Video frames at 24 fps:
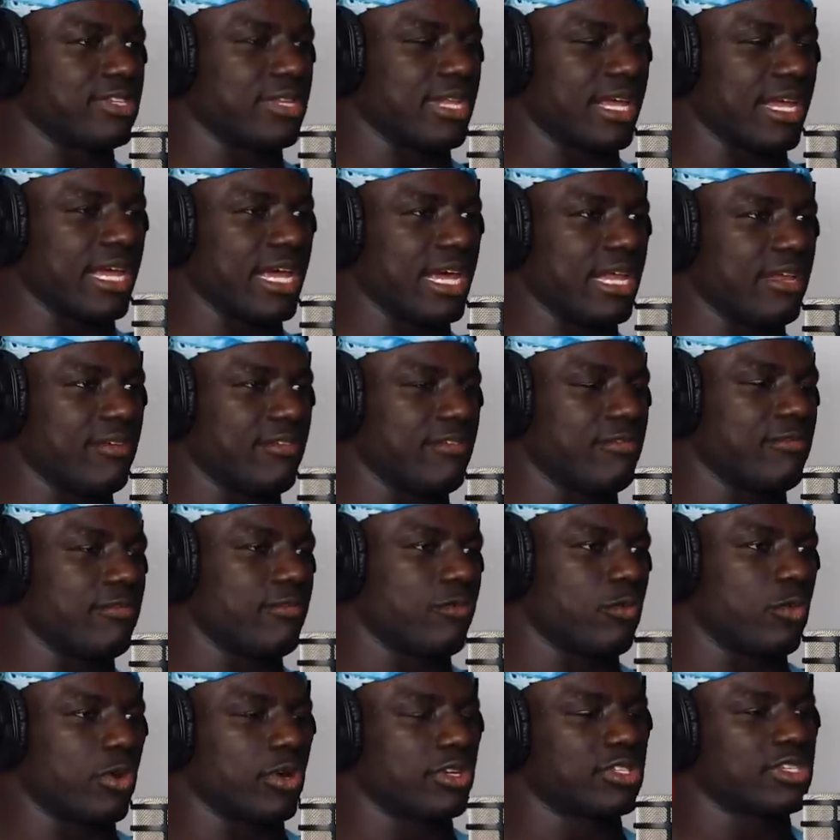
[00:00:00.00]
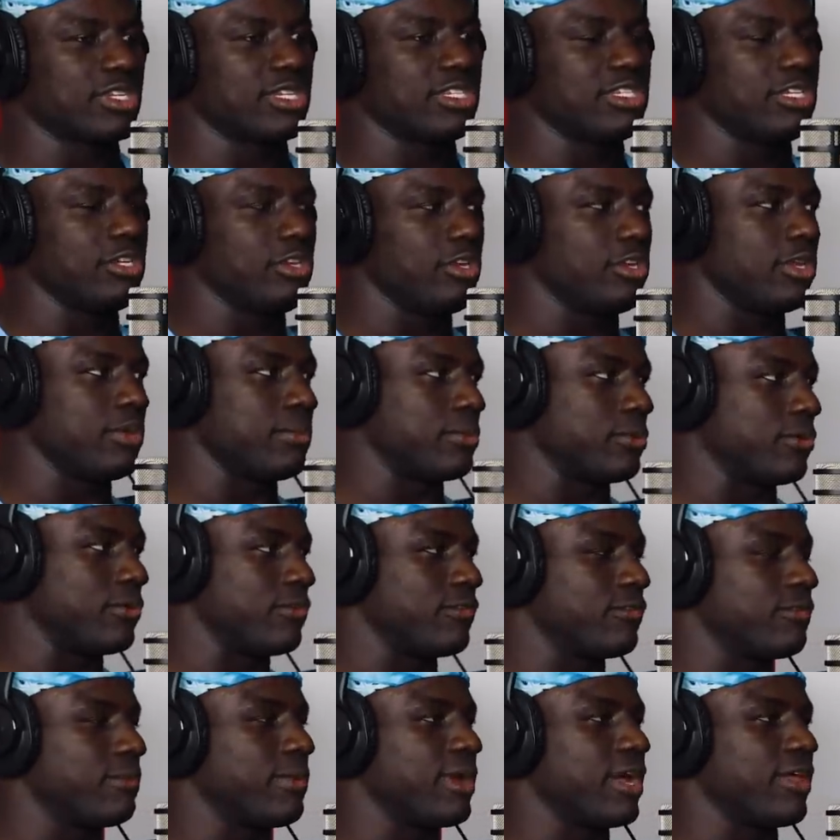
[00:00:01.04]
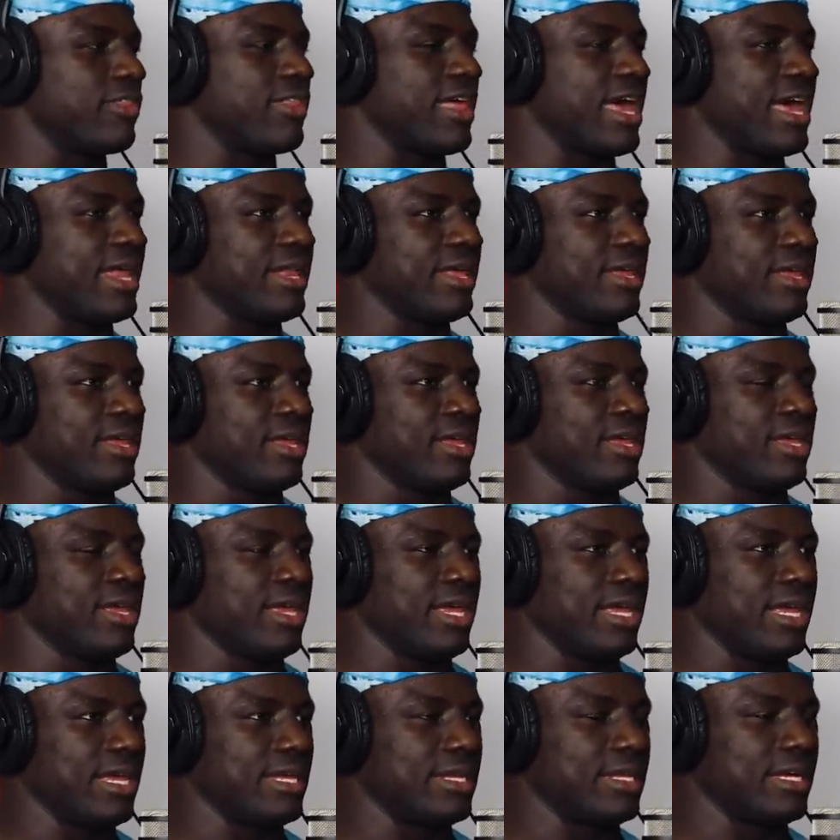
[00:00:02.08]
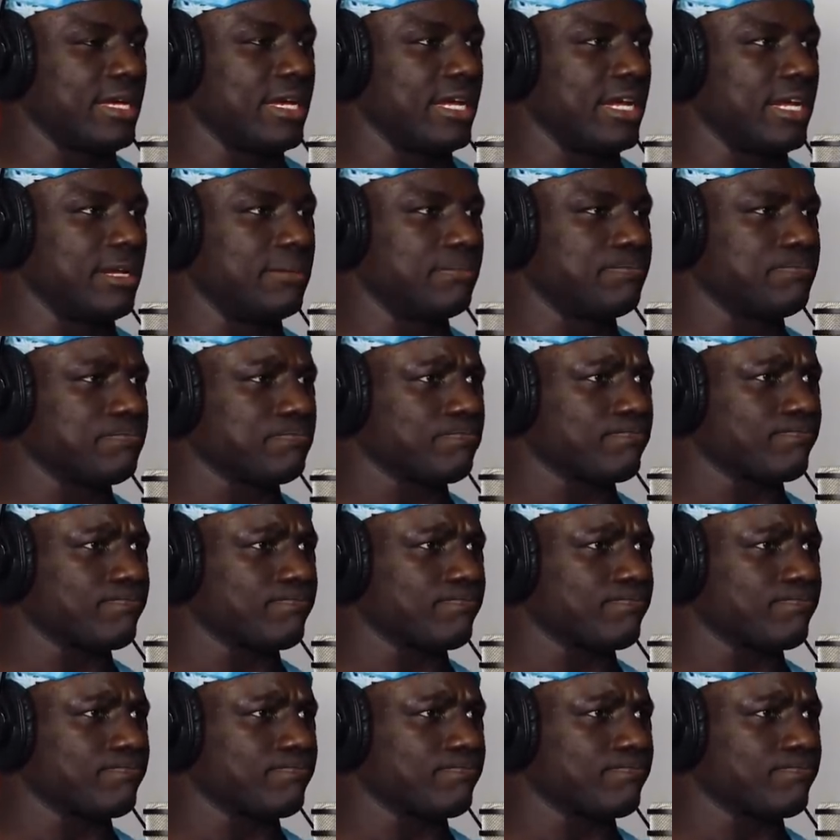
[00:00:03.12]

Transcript: and I kind of work to continue to improve upon that. And, uh,